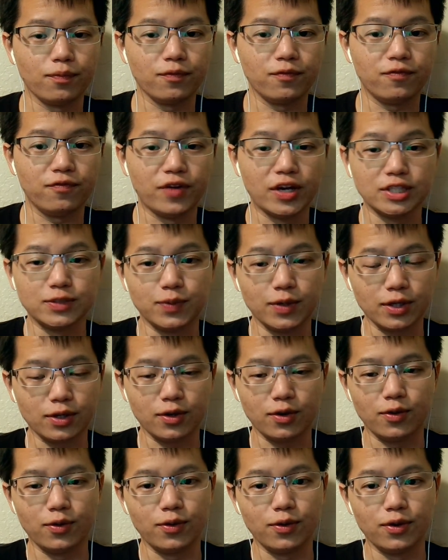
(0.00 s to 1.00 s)
Facebook,
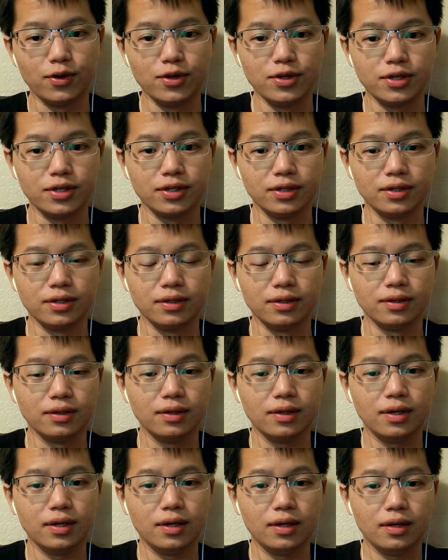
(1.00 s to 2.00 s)
or you could
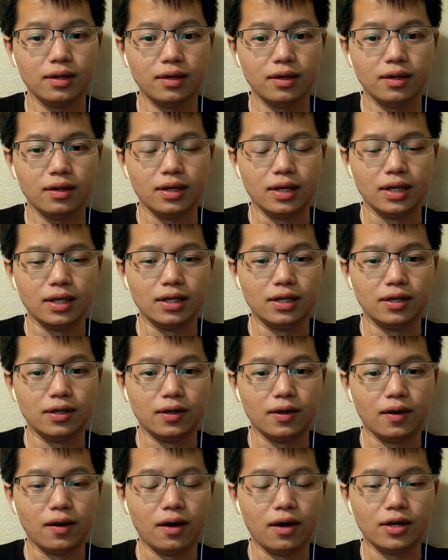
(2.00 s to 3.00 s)

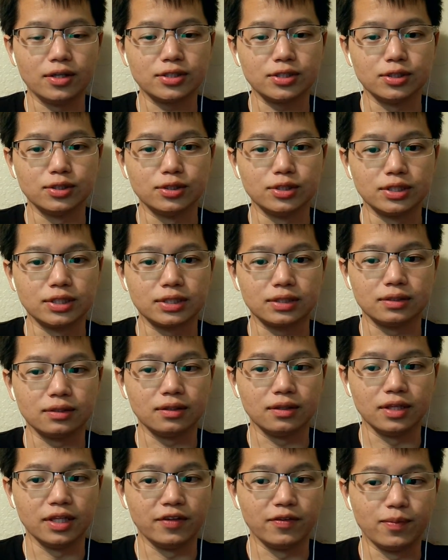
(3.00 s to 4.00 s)
also just
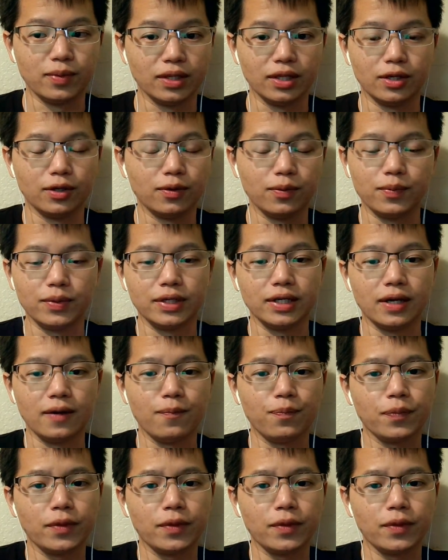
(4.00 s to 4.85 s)
leave it below. But yeah.